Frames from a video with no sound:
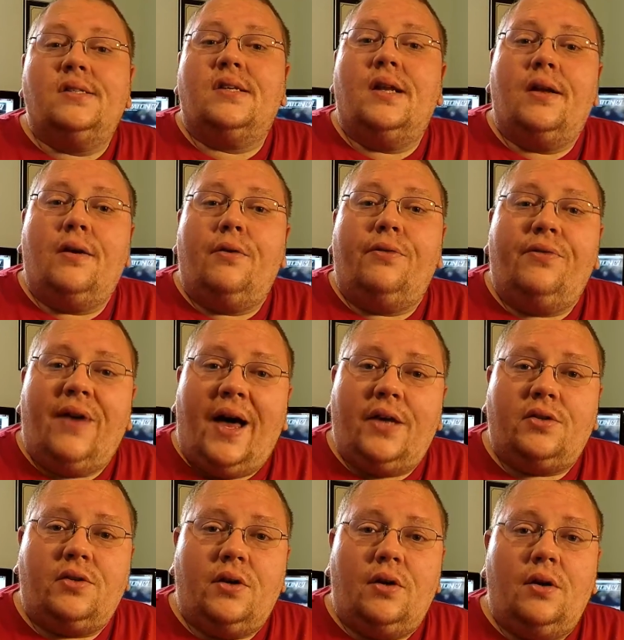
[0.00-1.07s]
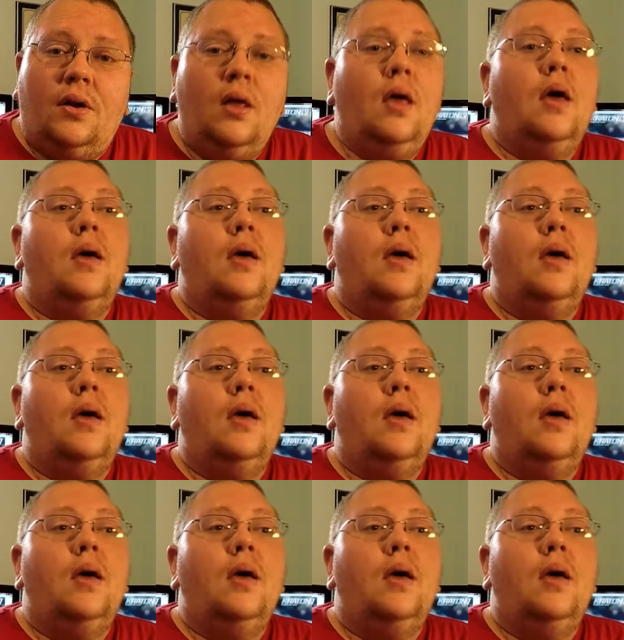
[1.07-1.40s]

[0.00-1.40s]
going to go faster,